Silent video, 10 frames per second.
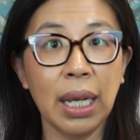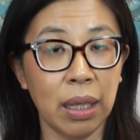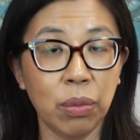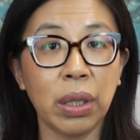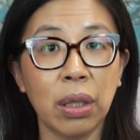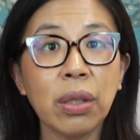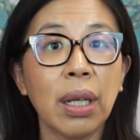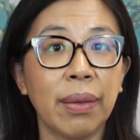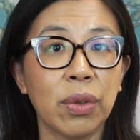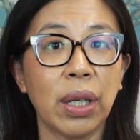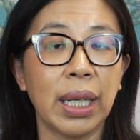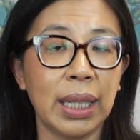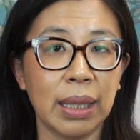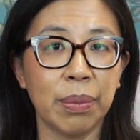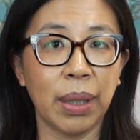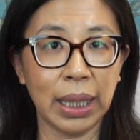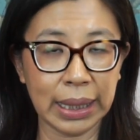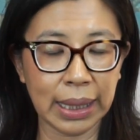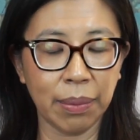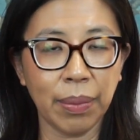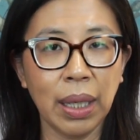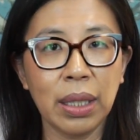and we also have dry heat body type.